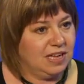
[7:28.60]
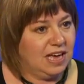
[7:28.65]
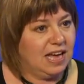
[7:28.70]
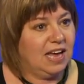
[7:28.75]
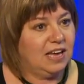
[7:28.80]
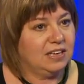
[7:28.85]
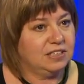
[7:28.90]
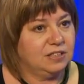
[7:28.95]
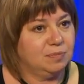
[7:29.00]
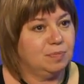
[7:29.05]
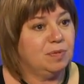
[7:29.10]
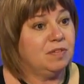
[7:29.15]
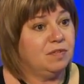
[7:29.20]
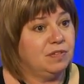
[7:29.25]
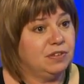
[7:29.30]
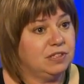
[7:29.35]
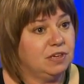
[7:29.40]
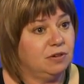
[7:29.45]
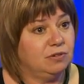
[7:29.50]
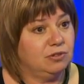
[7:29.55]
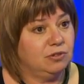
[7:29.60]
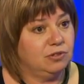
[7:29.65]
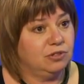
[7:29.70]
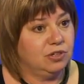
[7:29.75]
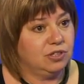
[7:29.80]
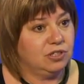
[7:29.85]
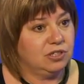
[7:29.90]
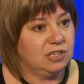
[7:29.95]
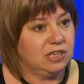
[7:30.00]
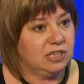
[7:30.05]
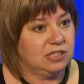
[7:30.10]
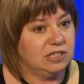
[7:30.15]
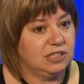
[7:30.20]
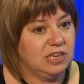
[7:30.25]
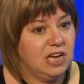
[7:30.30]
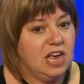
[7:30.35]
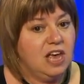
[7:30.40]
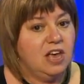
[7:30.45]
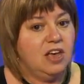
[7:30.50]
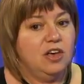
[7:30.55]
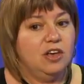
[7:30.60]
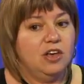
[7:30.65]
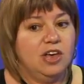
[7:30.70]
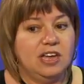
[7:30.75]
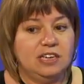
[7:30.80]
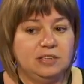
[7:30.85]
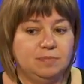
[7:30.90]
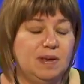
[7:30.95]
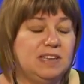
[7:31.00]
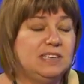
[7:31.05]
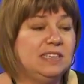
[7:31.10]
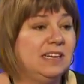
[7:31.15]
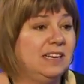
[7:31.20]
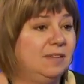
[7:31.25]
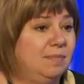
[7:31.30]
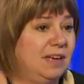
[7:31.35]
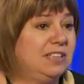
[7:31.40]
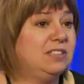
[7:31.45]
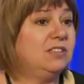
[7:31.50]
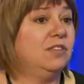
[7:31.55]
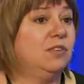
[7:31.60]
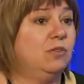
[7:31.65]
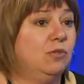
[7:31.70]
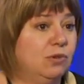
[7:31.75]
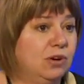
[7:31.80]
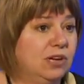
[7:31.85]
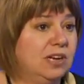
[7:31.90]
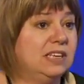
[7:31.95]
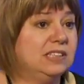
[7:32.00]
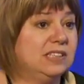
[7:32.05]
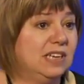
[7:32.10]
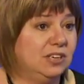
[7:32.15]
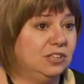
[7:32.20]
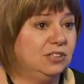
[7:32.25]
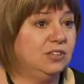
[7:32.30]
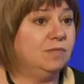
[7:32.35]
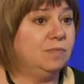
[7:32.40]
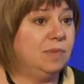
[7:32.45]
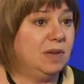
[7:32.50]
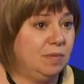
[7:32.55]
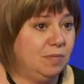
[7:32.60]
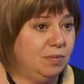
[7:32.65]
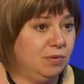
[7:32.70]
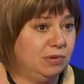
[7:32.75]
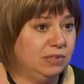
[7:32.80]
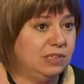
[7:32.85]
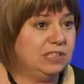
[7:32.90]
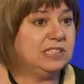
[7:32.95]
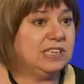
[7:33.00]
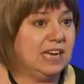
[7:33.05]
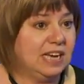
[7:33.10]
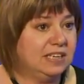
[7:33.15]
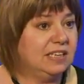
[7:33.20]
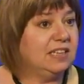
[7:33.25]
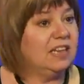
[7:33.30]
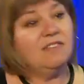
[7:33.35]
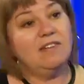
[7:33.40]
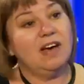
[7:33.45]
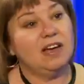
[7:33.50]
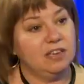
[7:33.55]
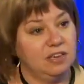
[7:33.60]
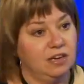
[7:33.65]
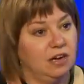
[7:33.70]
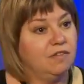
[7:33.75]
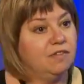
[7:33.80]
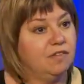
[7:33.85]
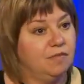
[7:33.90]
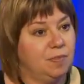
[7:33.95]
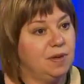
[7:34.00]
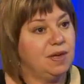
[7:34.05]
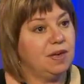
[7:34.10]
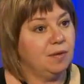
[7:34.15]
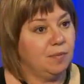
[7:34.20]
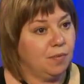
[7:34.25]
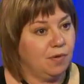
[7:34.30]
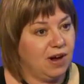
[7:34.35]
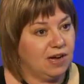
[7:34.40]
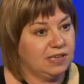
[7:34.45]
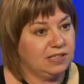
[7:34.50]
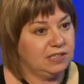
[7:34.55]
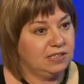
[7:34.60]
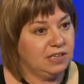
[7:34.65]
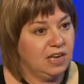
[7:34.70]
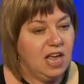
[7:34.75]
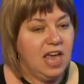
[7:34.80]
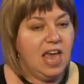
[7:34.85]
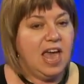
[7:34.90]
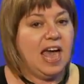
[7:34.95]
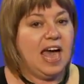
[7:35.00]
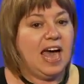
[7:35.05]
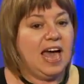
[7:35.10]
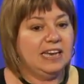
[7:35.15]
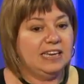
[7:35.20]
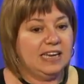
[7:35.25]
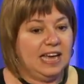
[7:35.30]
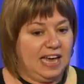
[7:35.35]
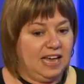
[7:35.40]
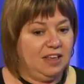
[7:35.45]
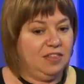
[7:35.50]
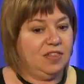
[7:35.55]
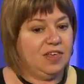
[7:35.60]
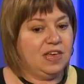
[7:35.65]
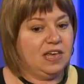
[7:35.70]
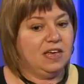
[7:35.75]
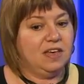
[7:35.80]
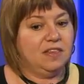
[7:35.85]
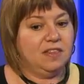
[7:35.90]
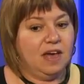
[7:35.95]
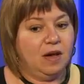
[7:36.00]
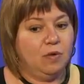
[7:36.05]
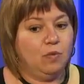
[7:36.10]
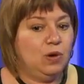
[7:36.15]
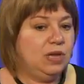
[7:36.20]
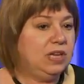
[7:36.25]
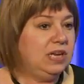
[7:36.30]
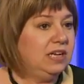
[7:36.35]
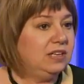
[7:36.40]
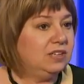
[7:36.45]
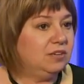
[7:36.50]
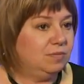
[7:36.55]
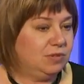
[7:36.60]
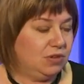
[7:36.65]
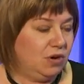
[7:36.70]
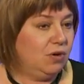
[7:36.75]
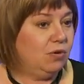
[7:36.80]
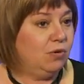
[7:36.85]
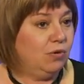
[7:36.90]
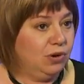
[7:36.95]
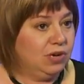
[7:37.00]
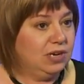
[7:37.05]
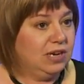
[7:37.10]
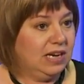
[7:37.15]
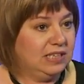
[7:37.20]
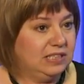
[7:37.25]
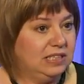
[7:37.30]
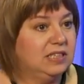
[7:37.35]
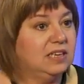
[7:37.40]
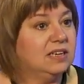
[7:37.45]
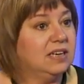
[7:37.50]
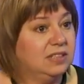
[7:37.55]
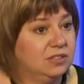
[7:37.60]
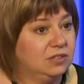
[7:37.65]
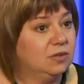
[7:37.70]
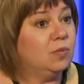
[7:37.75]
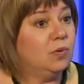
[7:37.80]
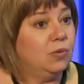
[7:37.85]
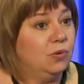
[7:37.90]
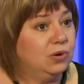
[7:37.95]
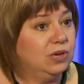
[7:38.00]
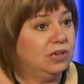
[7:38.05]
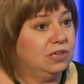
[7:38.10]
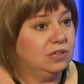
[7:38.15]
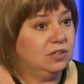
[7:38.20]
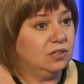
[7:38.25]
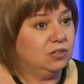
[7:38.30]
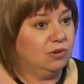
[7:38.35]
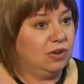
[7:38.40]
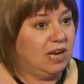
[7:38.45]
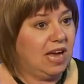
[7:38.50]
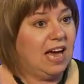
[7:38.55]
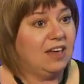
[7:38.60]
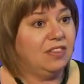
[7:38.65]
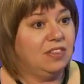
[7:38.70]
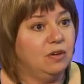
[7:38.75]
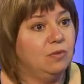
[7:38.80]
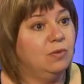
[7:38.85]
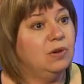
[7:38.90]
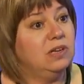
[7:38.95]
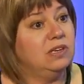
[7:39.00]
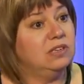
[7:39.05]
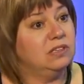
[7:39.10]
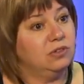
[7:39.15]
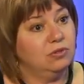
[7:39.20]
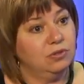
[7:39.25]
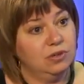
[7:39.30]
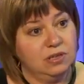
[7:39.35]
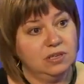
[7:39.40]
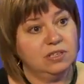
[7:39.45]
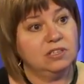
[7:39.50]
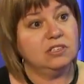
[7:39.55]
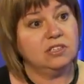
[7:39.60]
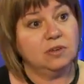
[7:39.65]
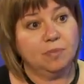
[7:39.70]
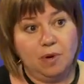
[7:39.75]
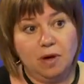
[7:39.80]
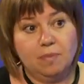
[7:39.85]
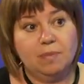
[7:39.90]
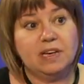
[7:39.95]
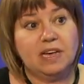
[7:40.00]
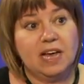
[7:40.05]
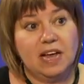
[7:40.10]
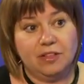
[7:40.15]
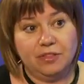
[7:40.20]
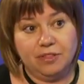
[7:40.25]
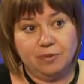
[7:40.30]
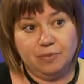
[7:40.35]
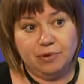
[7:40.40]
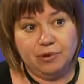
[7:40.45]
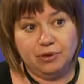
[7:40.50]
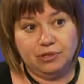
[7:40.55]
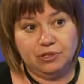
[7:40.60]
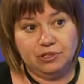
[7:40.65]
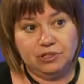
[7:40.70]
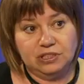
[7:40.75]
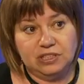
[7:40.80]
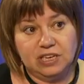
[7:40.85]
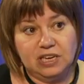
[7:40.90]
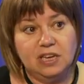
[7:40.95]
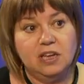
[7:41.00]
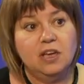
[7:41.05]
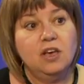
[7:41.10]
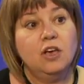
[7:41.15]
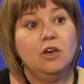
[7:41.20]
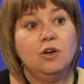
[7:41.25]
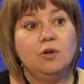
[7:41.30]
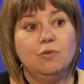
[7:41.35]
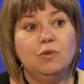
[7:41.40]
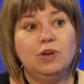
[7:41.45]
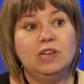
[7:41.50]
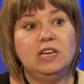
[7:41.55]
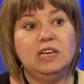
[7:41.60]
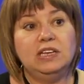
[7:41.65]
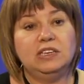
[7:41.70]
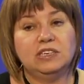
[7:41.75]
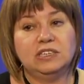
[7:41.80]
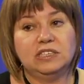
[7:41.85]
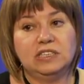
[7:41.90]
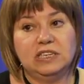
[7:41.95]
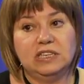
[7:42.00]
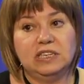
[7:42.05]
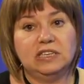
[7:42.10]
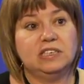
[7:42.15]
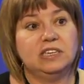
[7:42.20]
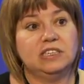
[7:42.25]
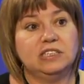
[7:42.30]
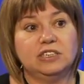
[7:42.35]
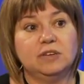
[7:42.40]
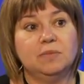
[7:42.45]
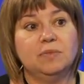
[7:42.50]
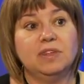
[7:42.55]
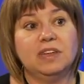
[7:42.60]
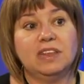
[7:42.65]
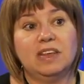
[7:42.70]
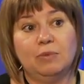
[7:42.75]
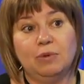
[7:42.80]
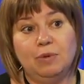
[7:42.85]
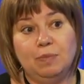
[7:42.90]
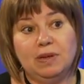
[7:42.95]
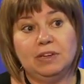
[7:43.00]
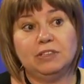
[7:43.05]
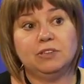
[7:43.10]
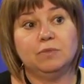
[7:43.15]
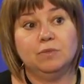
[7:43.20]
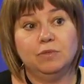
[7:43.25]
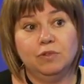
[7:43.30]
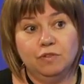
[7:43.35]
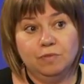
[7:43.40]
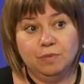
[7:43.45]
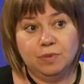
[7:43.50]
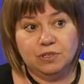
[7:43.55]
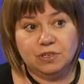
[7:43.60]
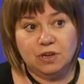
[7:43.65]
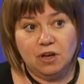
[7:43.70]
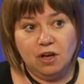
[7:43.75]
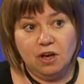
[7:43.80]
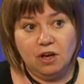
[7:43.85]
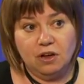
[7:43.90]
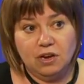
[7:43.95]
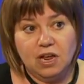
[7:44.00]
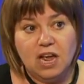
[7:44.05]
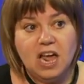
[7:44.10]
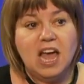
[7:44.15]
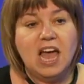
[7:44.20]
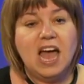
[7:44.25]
that has been for social justice, it's basically based on the organisation of people deciding they've had enough of being oppressed. And I think that we need to start organising against the porn industry. I think we need to treat this as a public health emergency. We need to see this as something that we build a movement on.